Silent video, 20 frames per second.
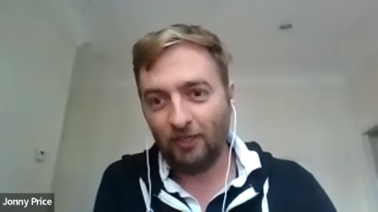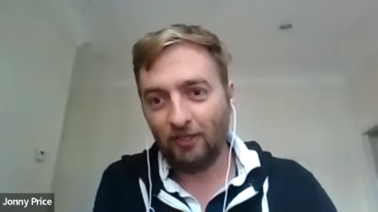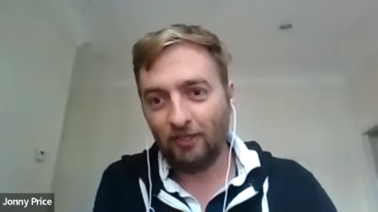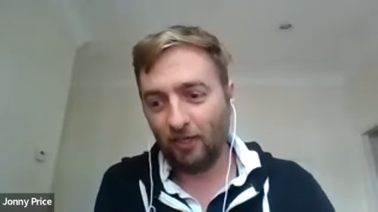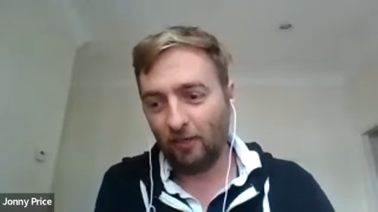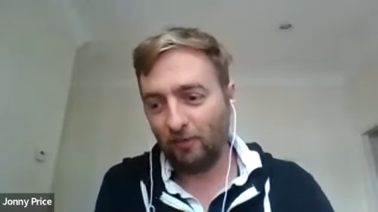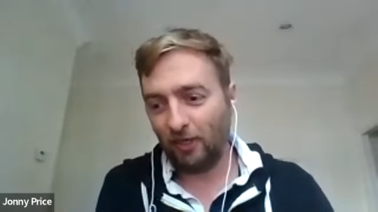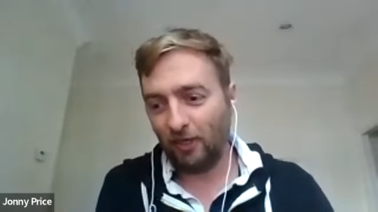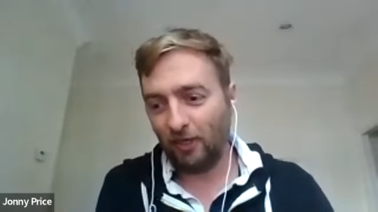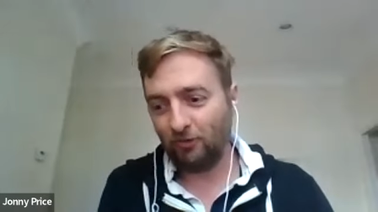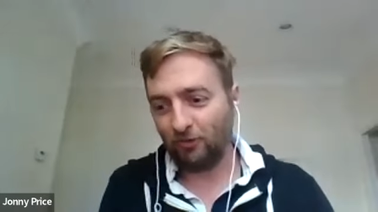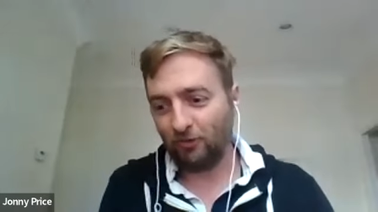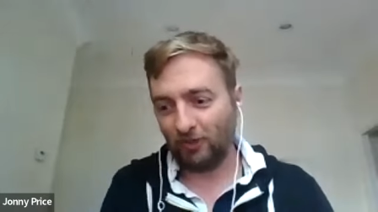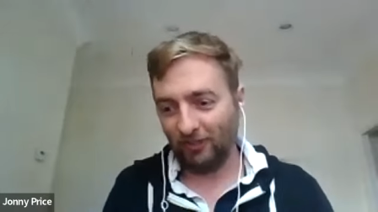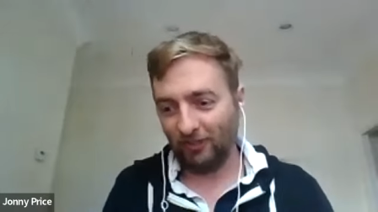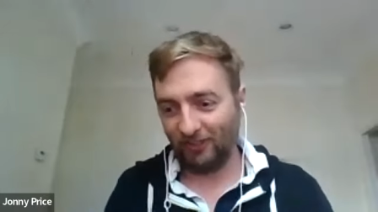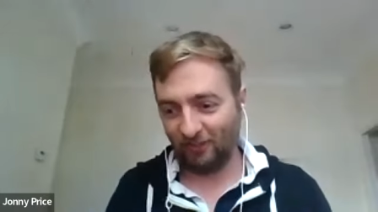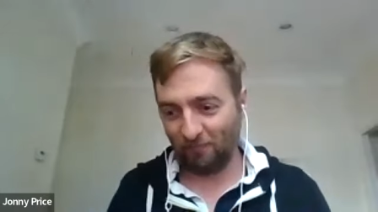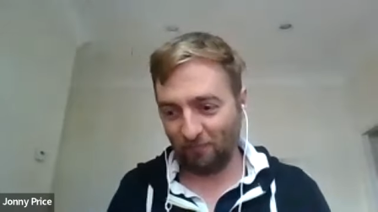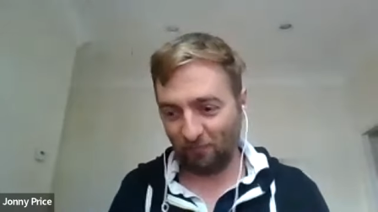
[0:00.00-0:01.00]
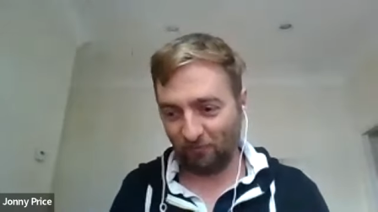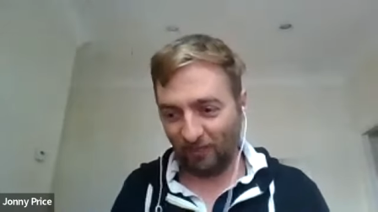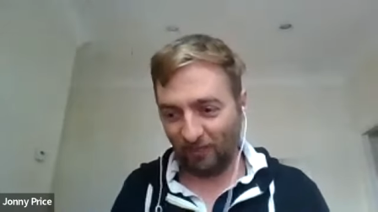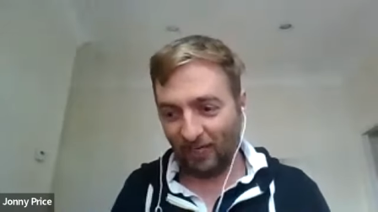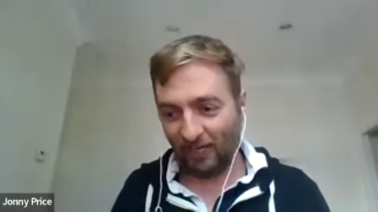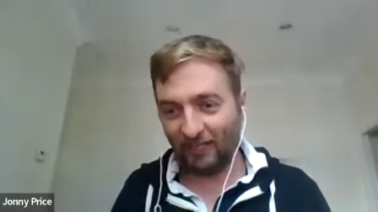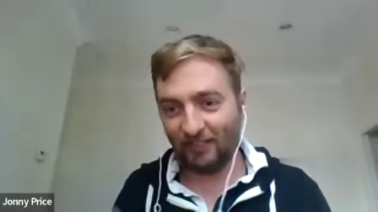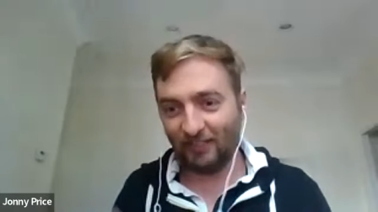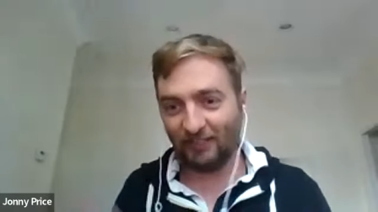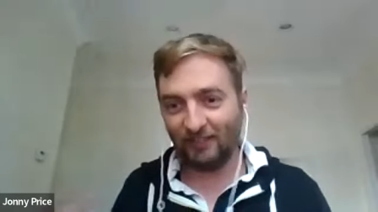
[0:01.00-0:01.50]
They basically
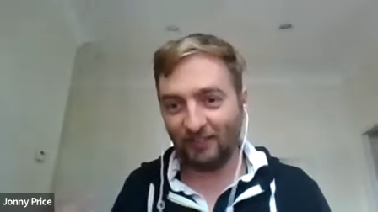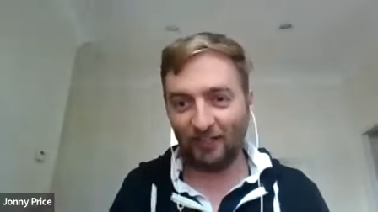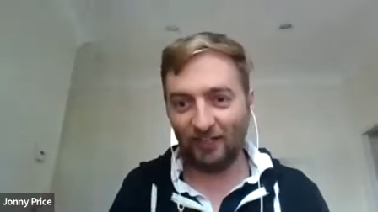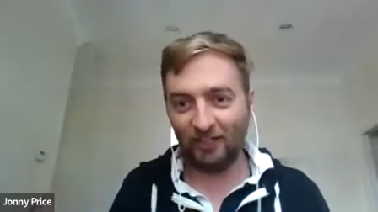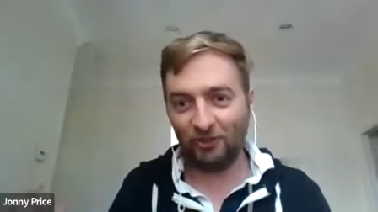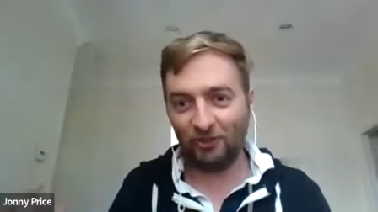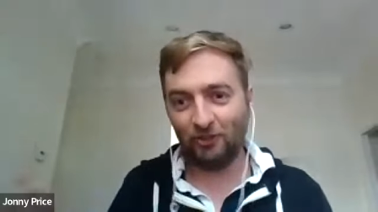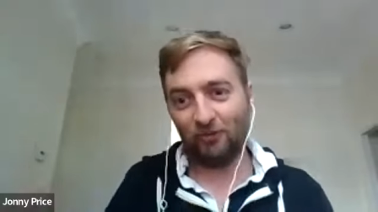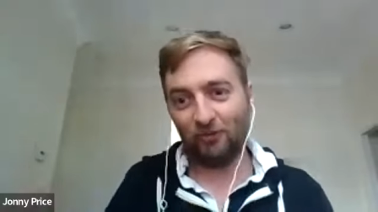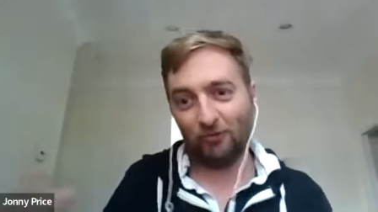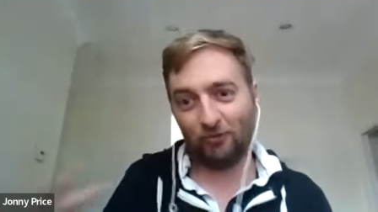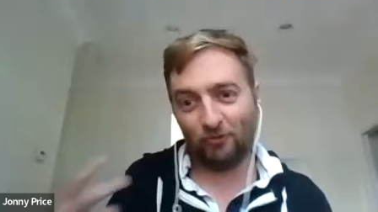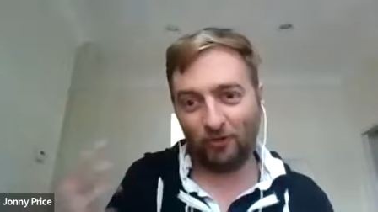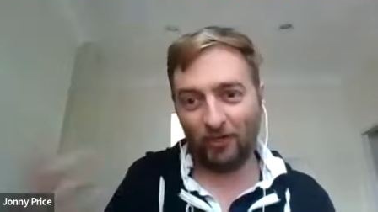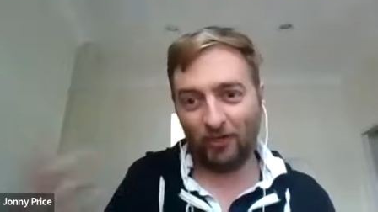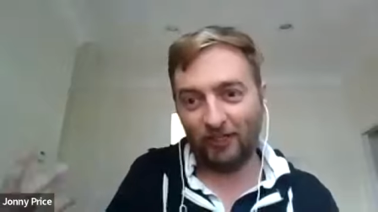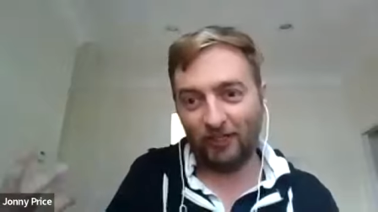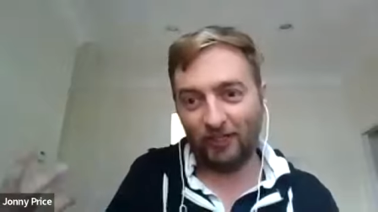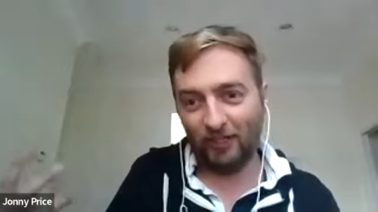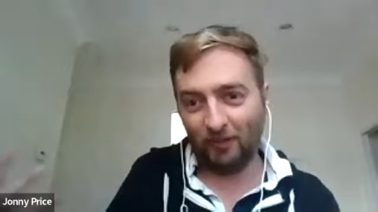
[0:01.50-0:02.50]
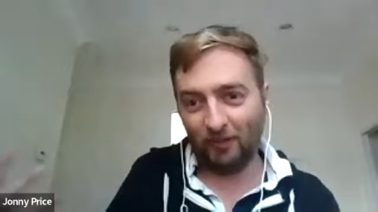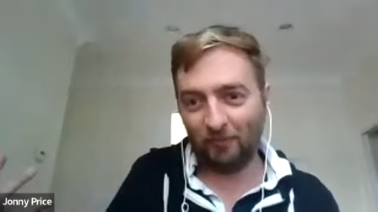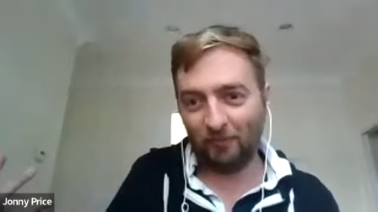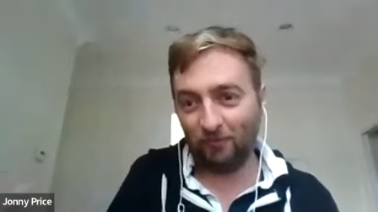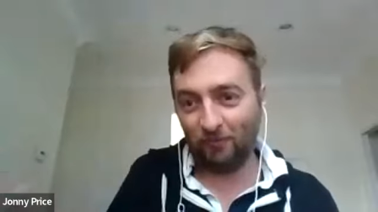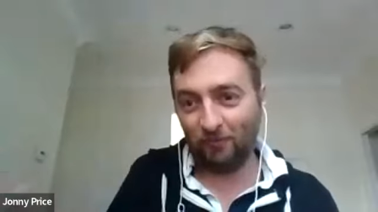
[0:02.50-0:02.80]
branded it. You can sign up